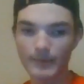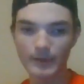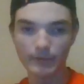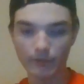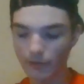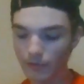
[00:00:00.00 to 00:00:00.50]

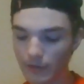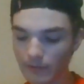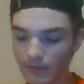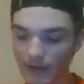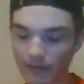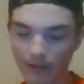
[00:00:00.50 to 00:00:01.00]
Abbey Road
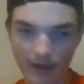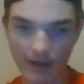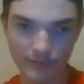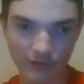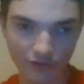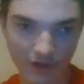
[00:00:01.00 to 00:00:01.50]
10
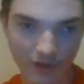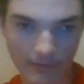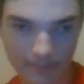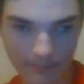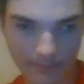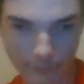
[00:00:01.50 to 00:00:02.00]
times
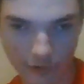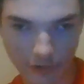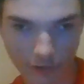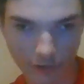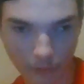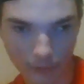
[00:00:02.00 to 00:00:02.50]
straight
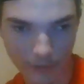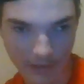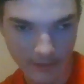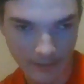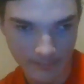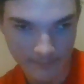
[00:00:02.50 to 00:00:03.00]
for a whole
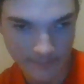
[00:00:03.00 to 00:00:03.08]
week.